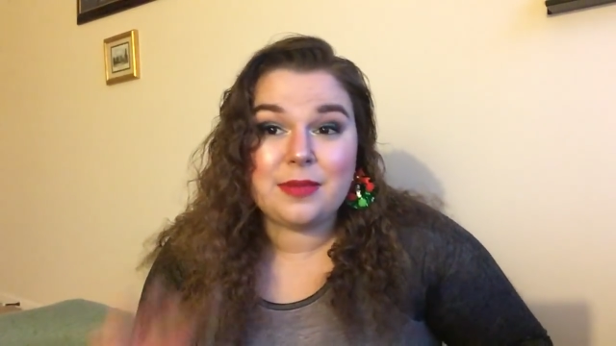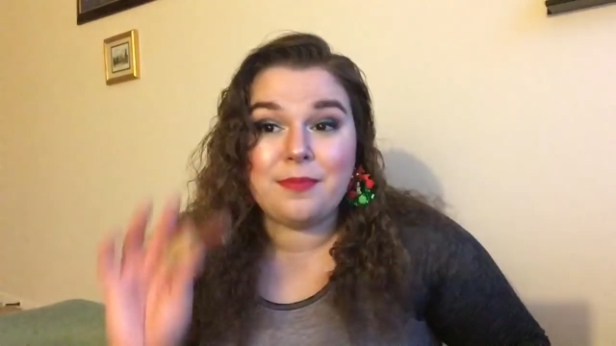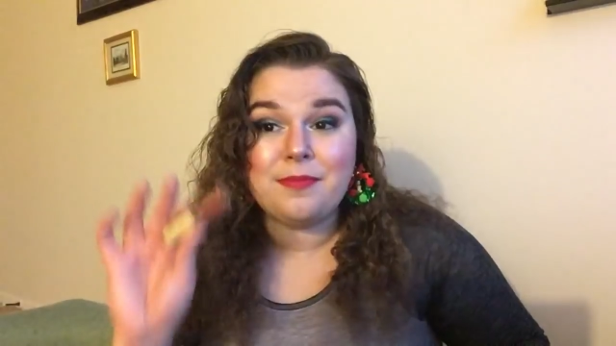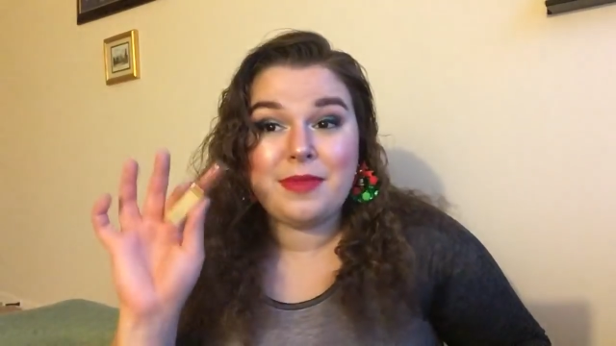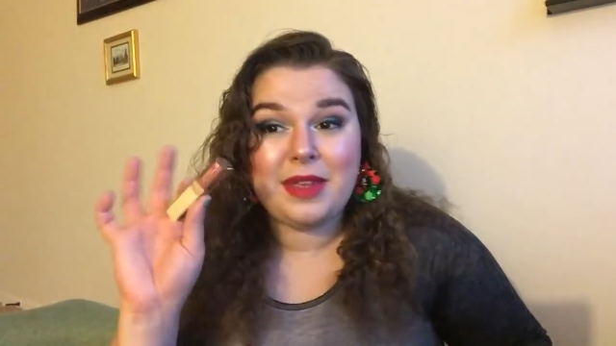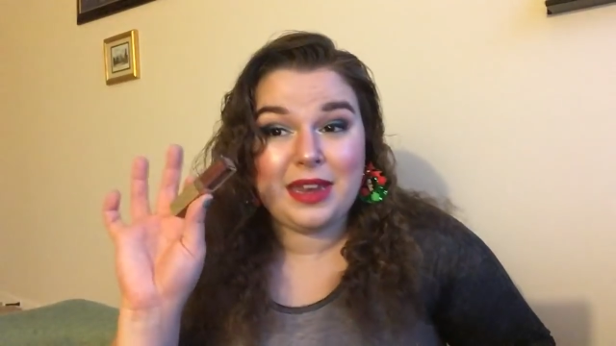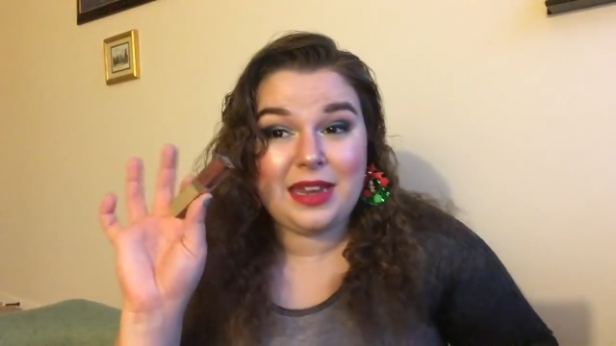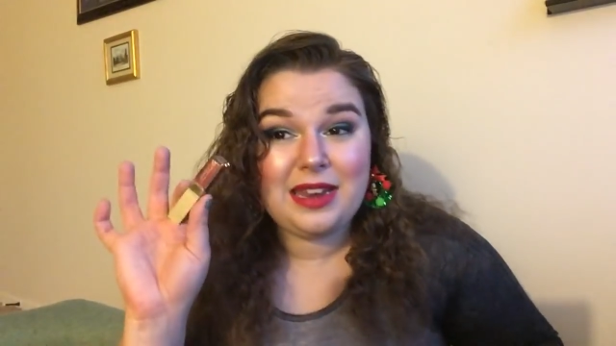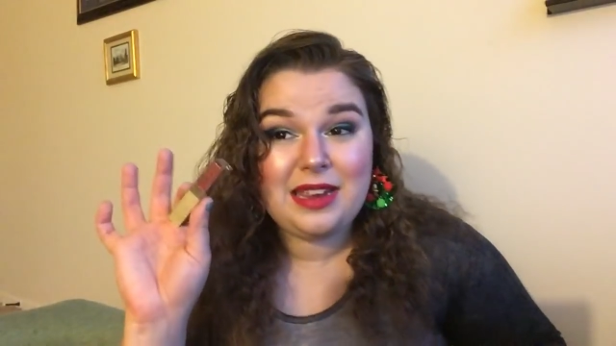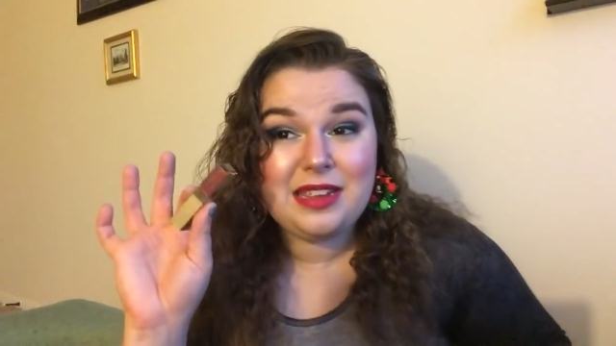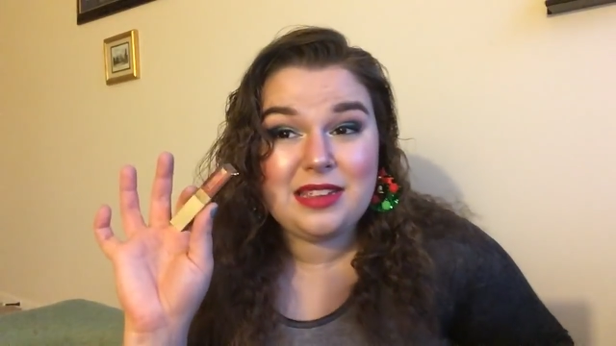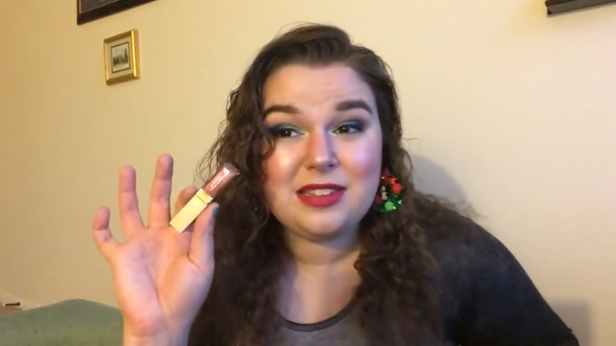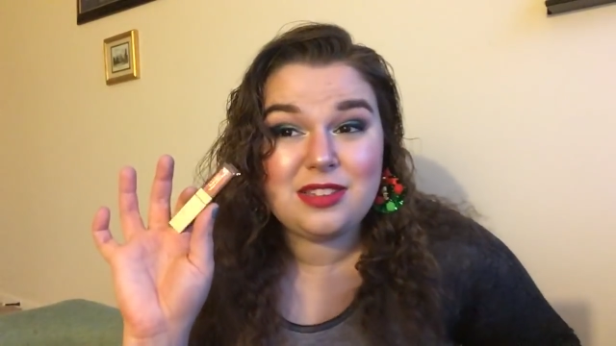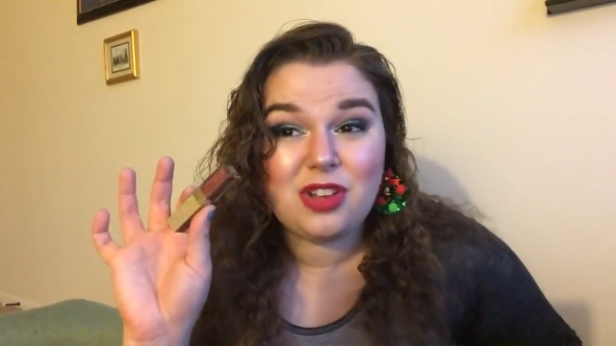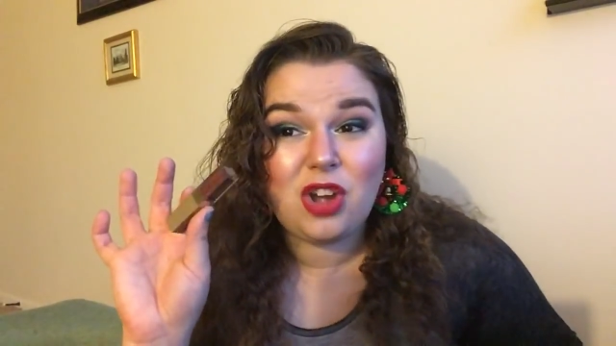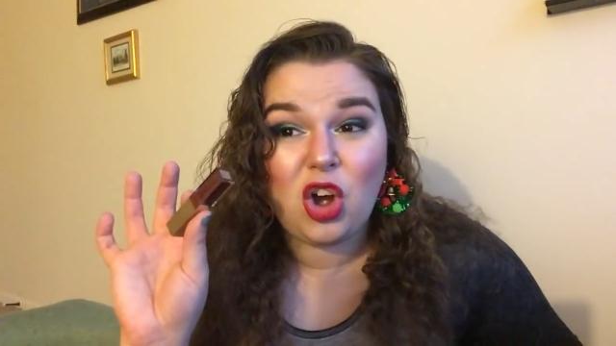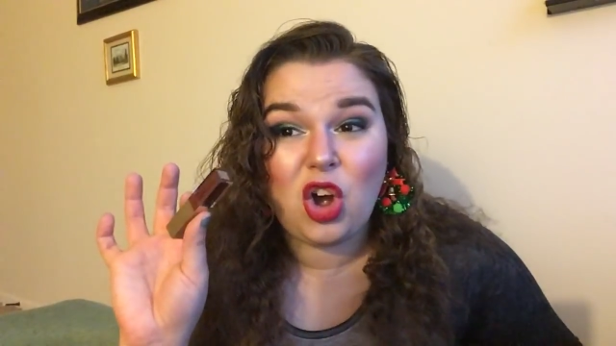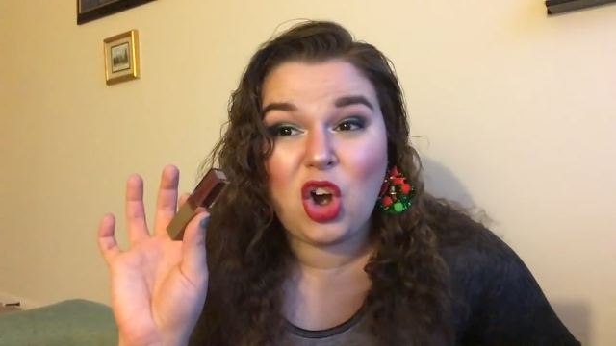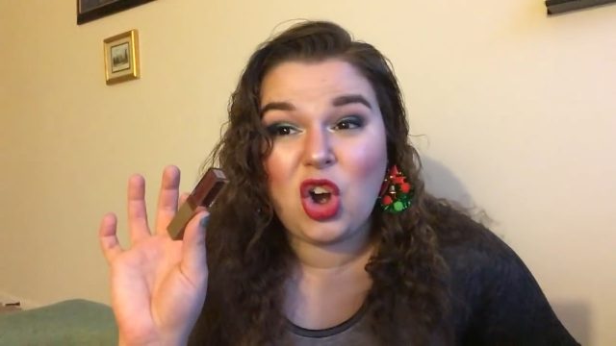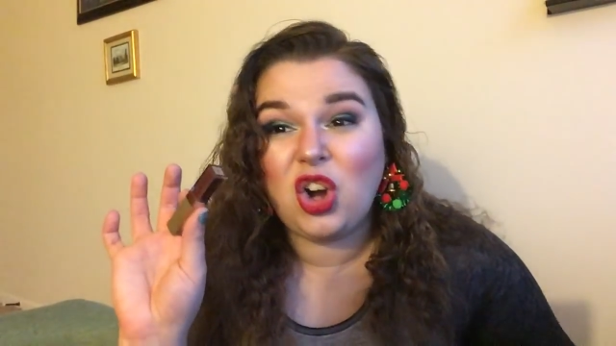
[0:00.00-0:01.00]
minis
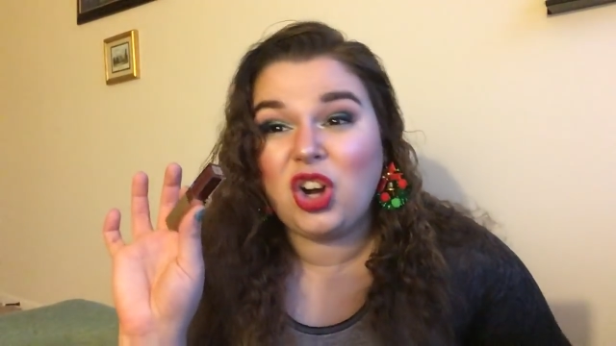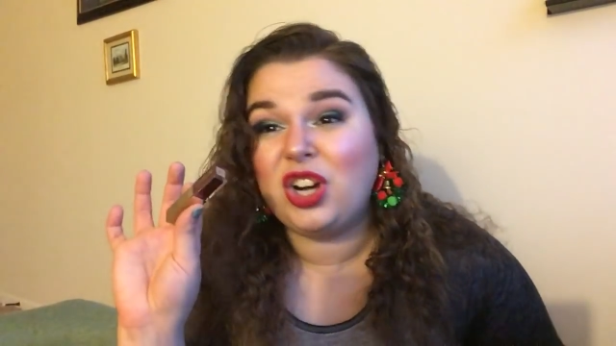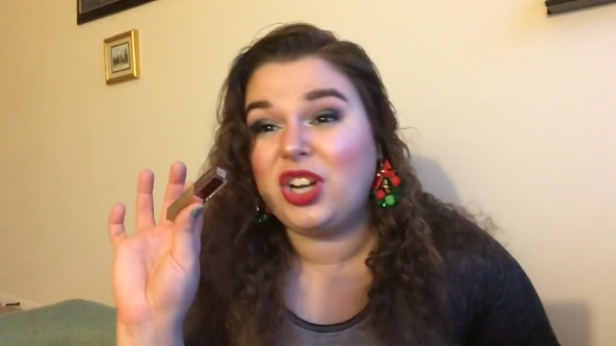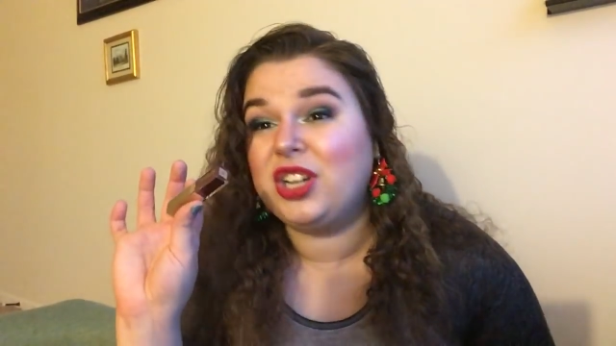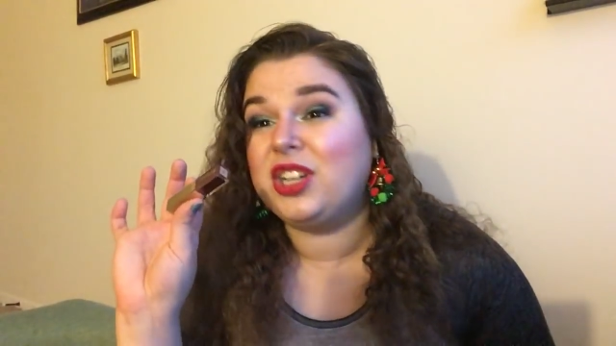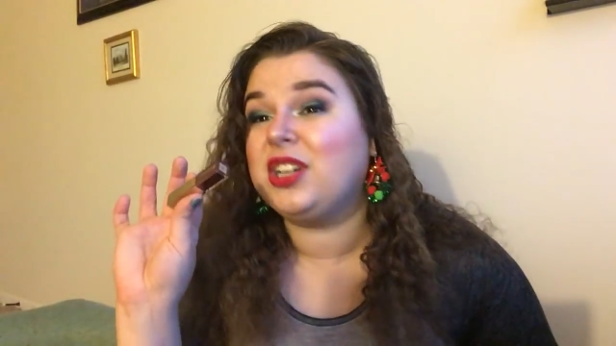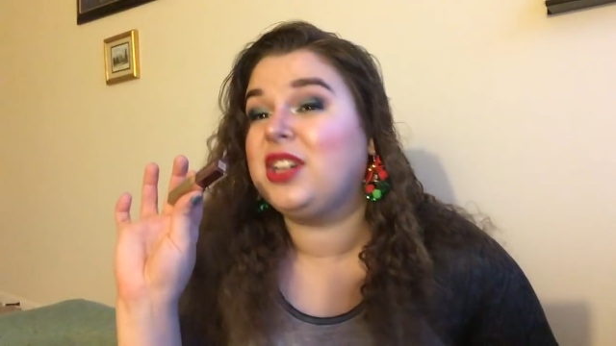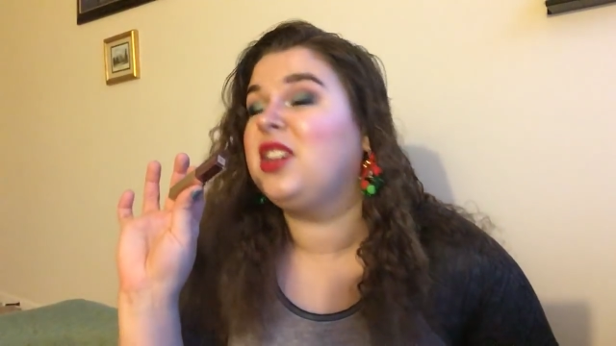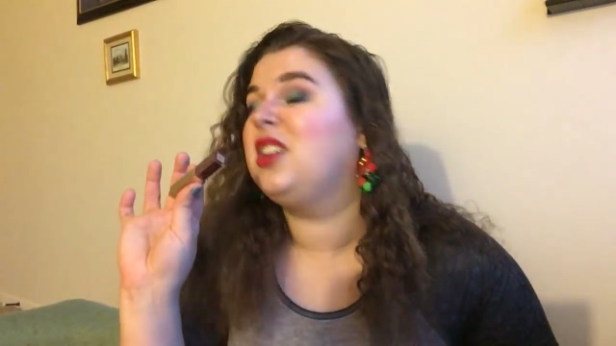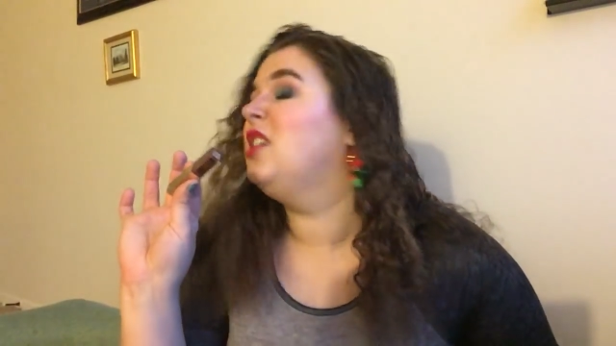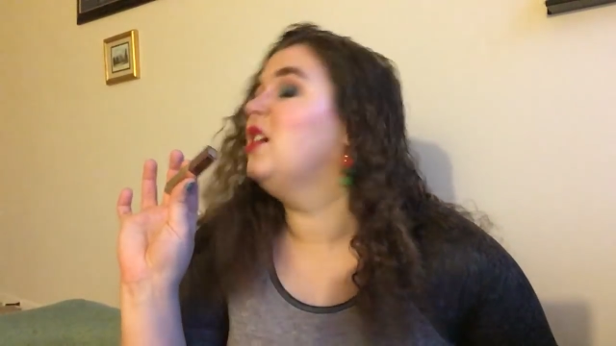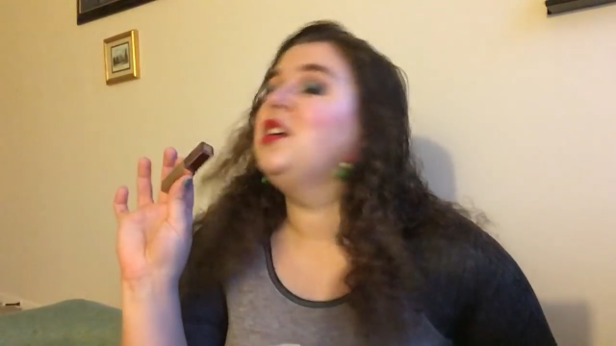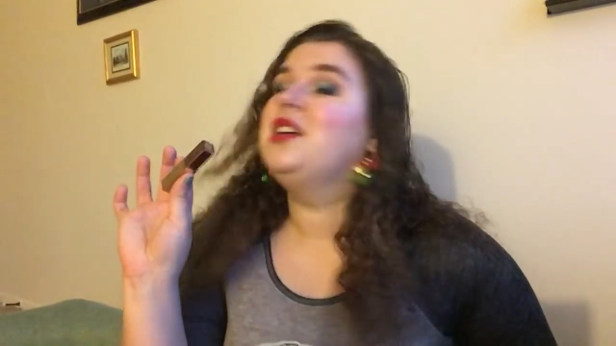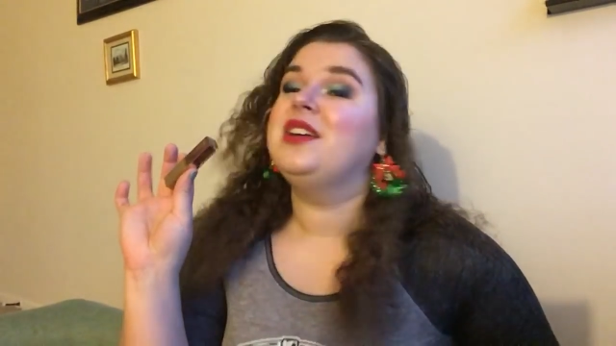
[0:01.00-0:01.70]
are